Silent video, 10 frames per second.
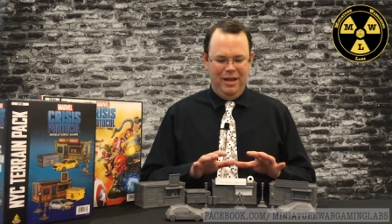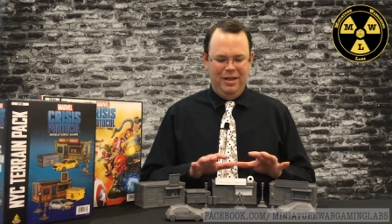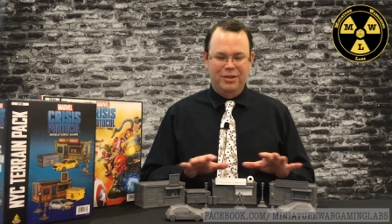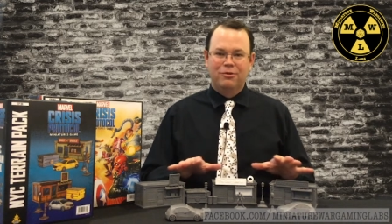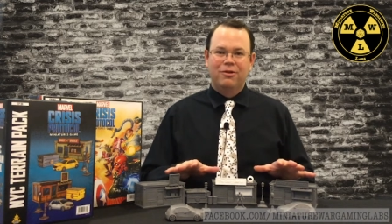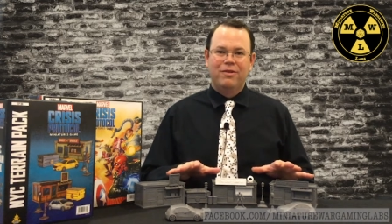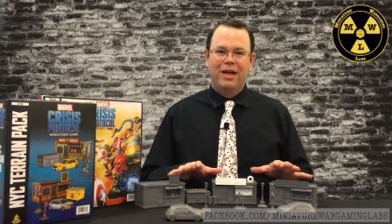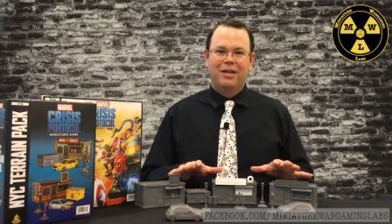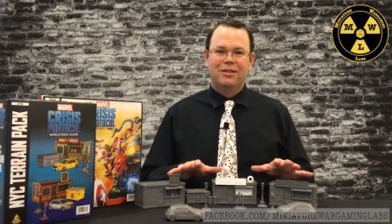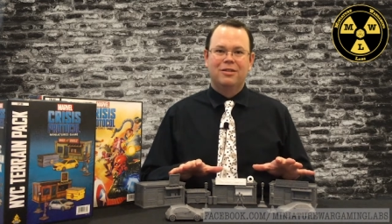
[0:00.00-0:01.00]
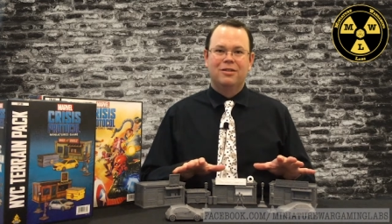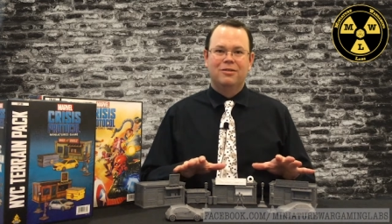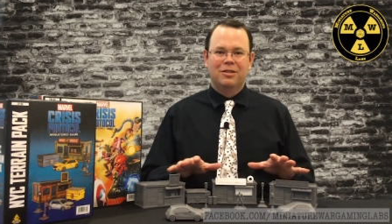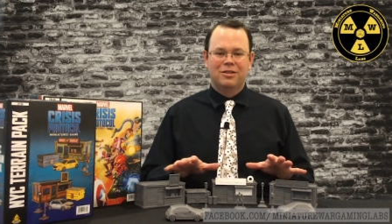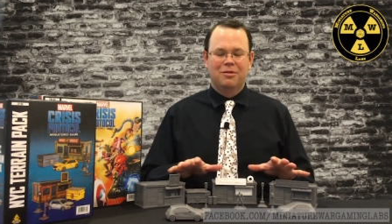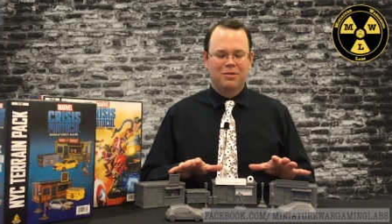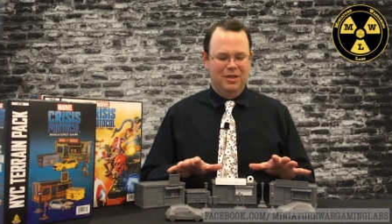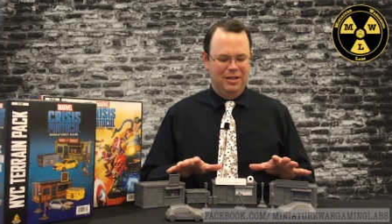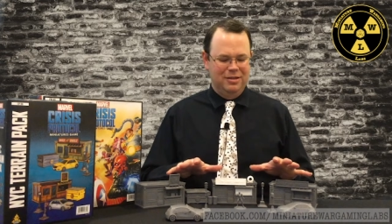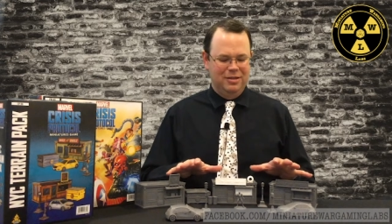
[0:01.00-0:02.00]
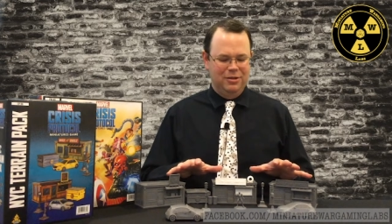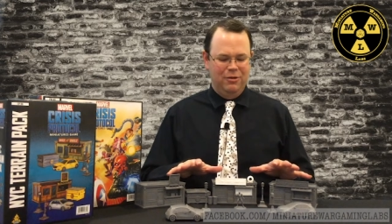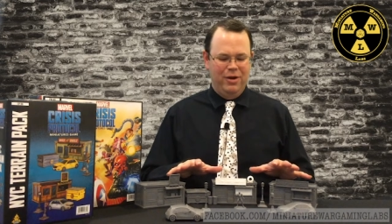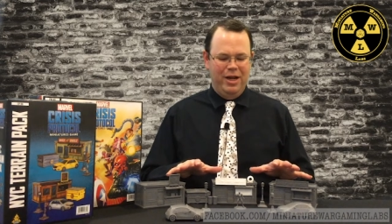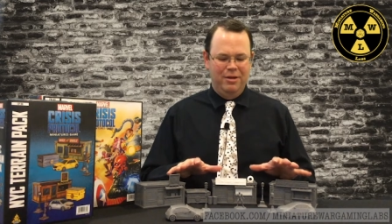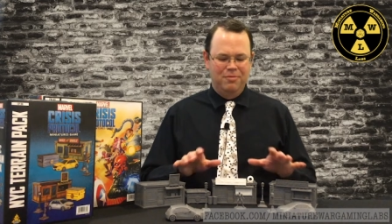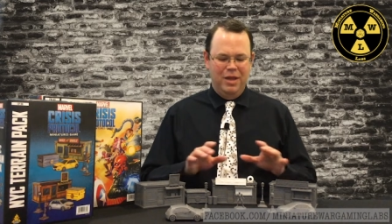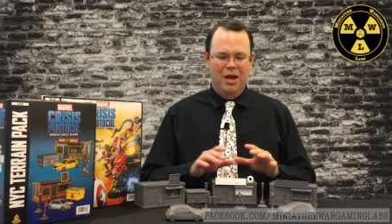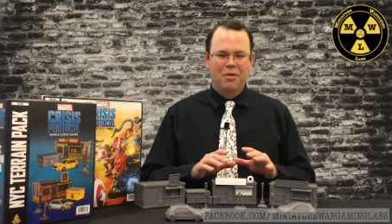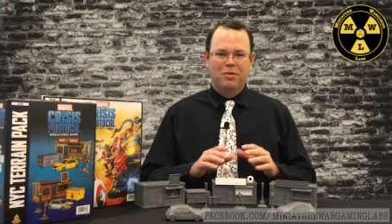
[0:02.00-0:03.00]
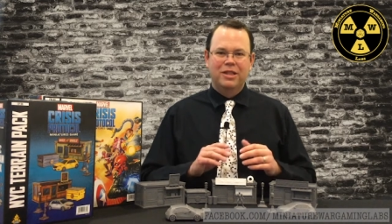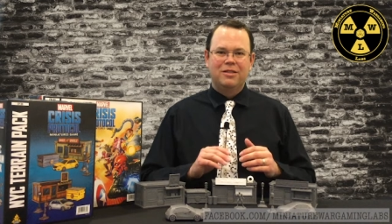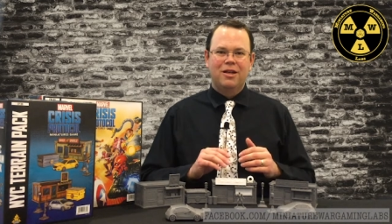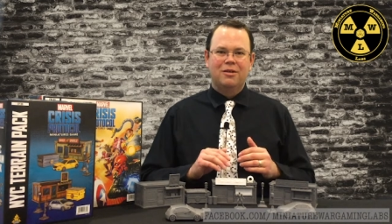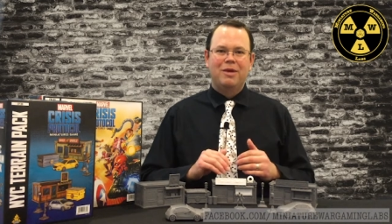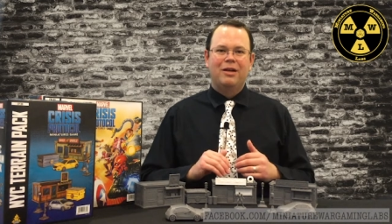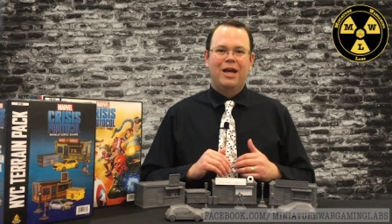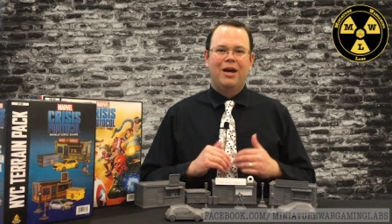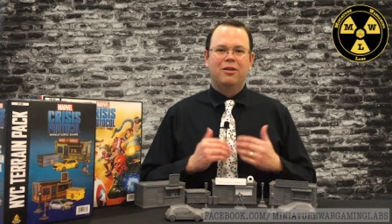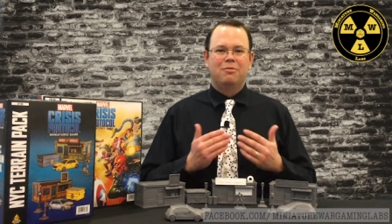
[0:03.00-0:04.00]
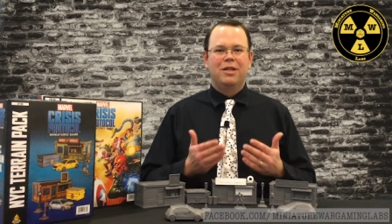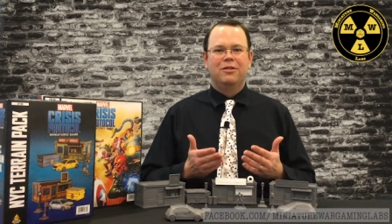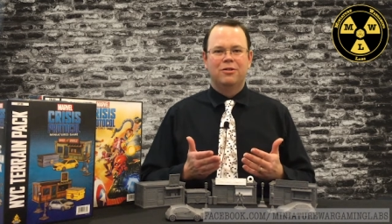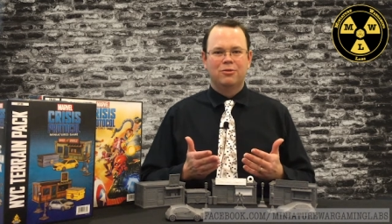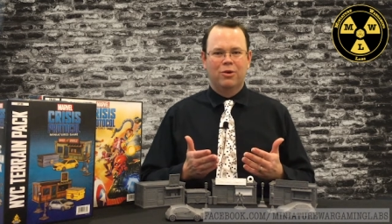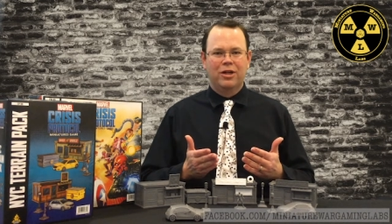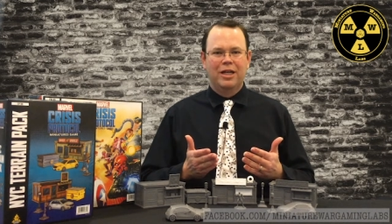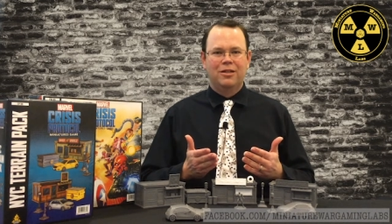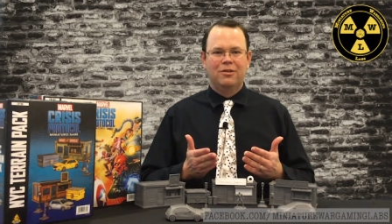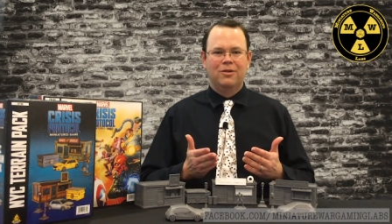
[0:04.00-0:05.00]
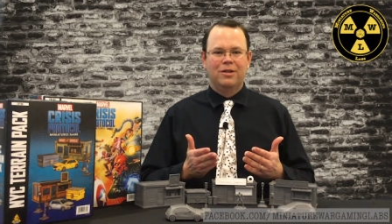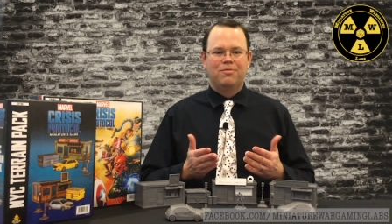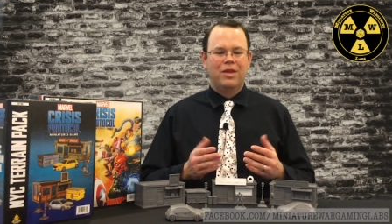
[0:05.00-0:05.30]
That's a real advantage to some of this terrain. But let's talk about how the miniatures work into it.